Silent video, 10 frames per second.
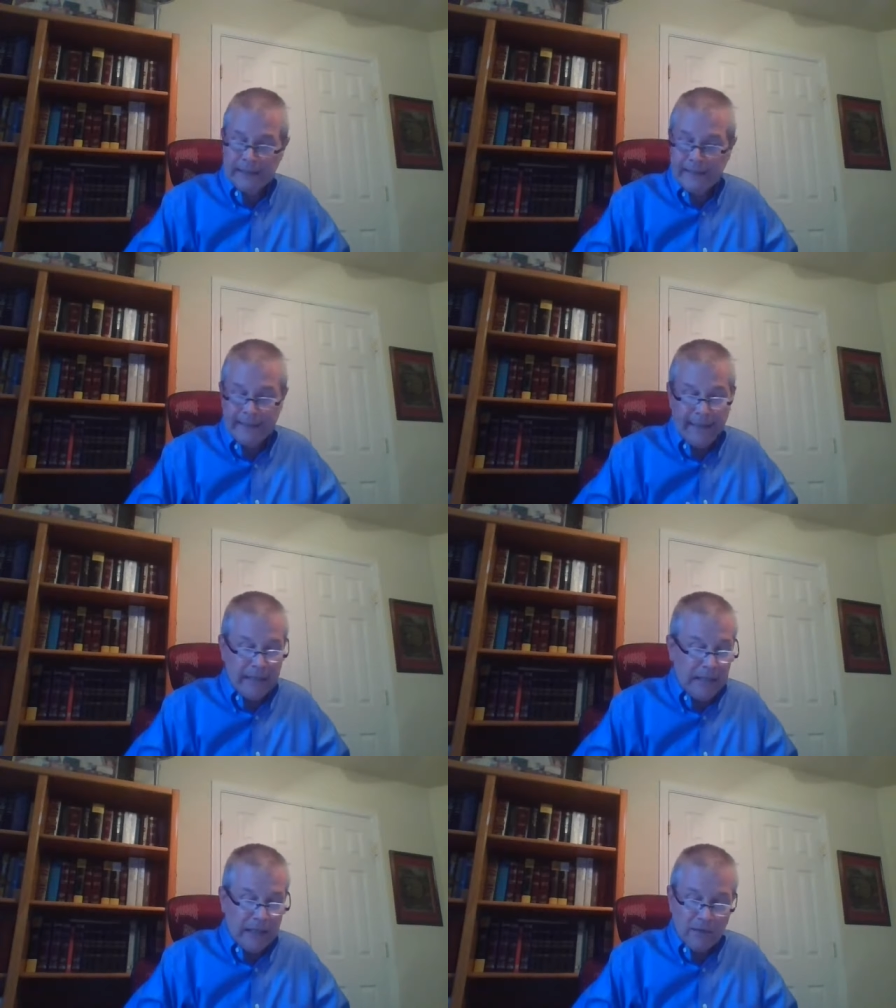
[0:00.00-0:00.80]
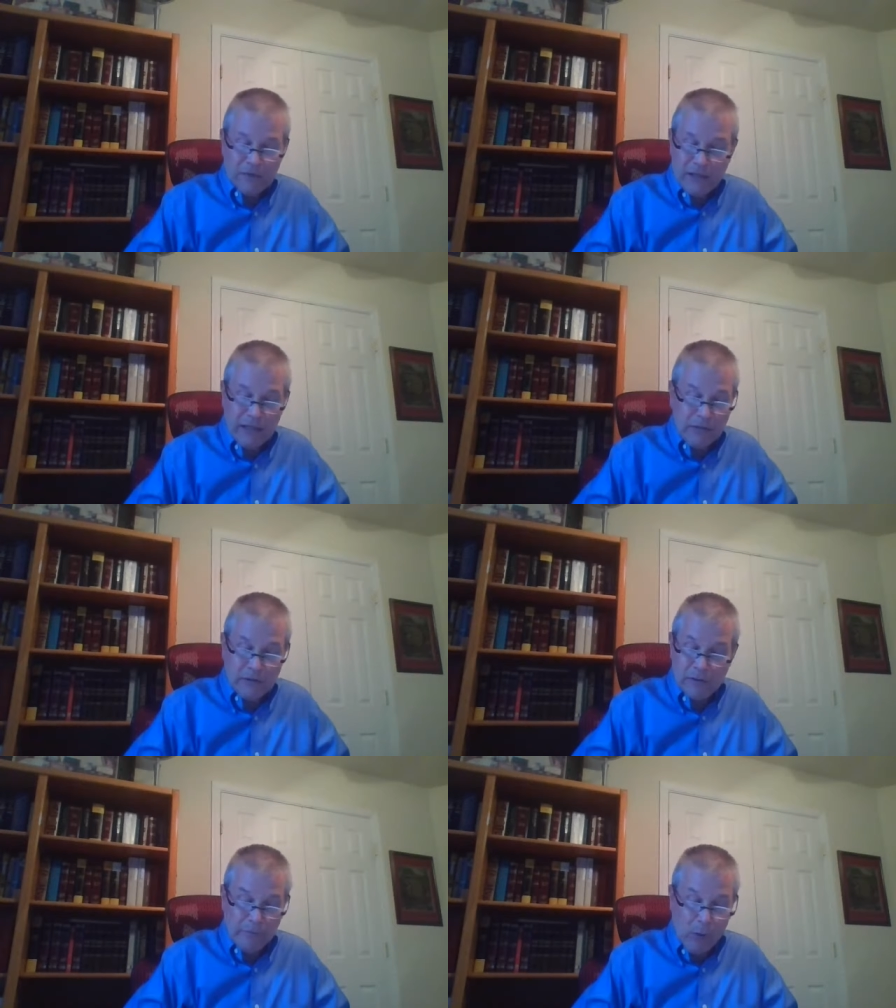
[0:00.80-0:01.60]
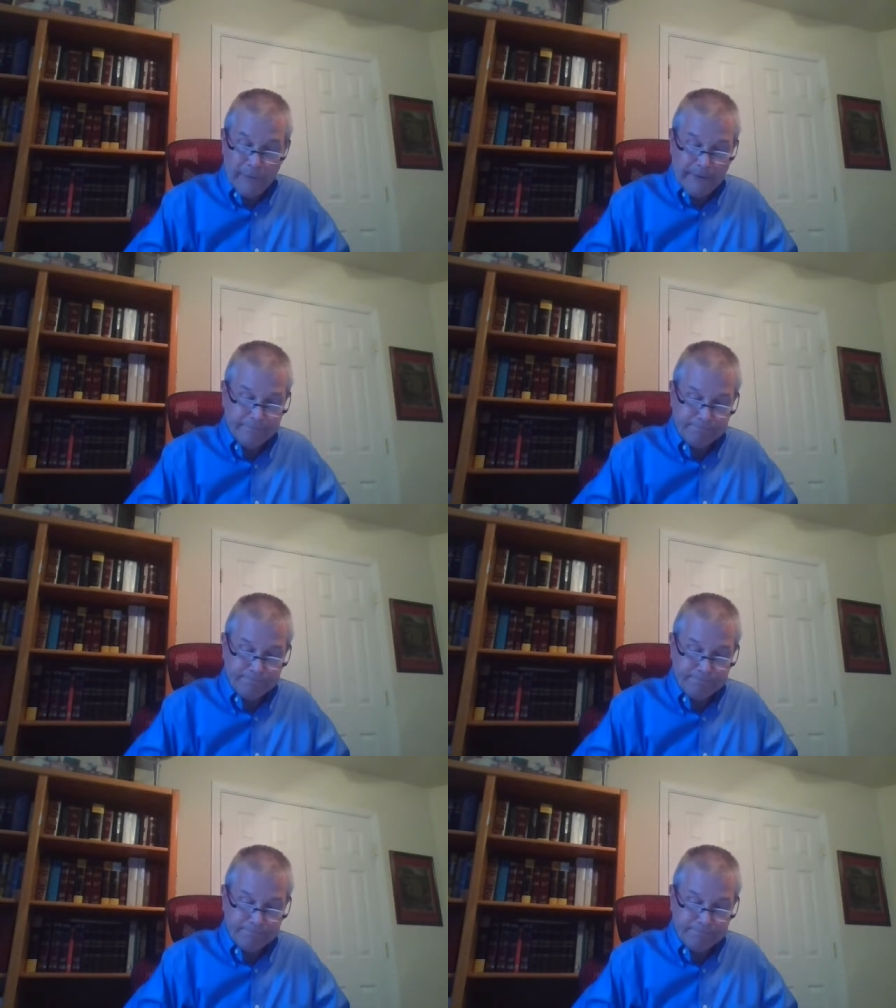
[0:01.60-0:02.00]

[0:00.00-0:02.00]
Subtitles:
And he gives in to the moment.